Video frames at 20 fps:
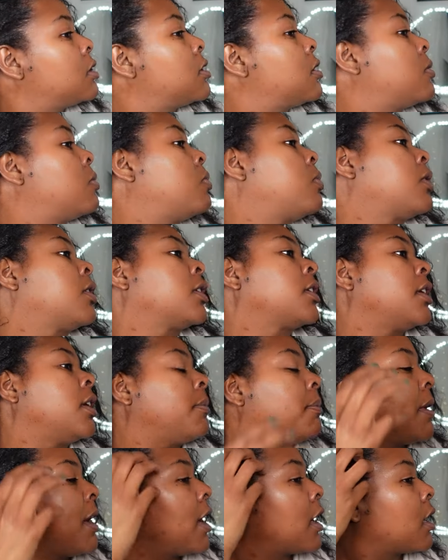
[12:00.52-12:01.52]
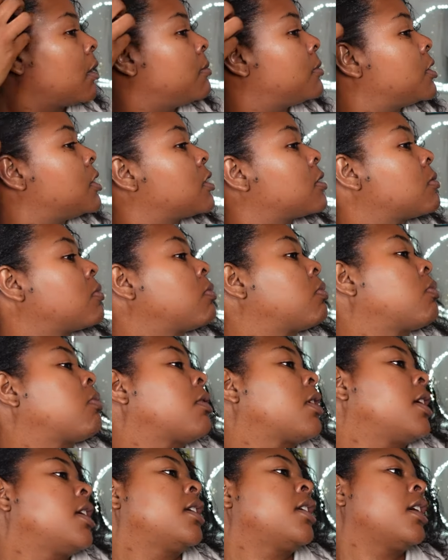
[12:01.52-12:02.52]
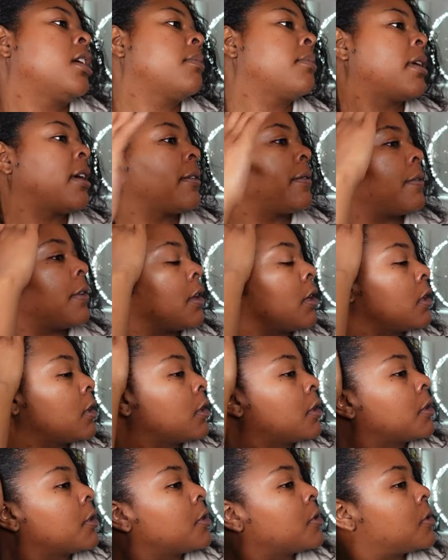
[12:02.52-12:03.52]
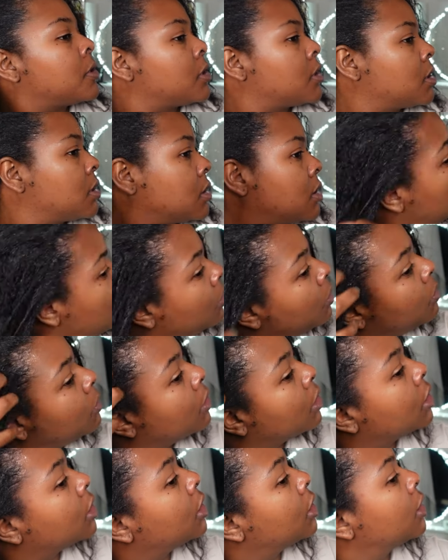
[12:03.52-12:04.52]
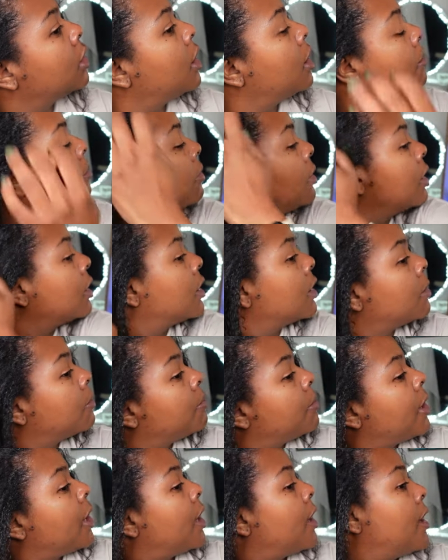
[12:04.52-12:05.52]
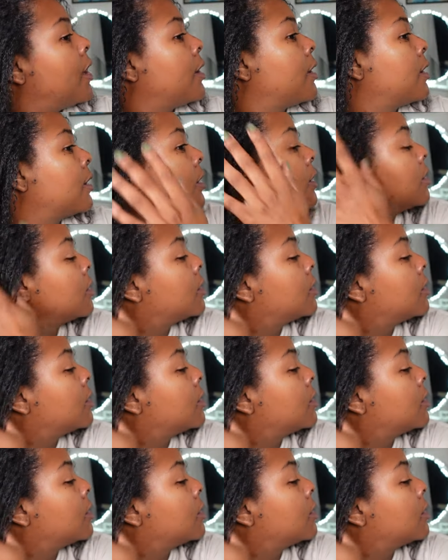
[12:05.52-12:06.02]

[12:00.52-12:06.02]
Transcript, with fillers: to work it back. I'm just raking my fingers and working that product back.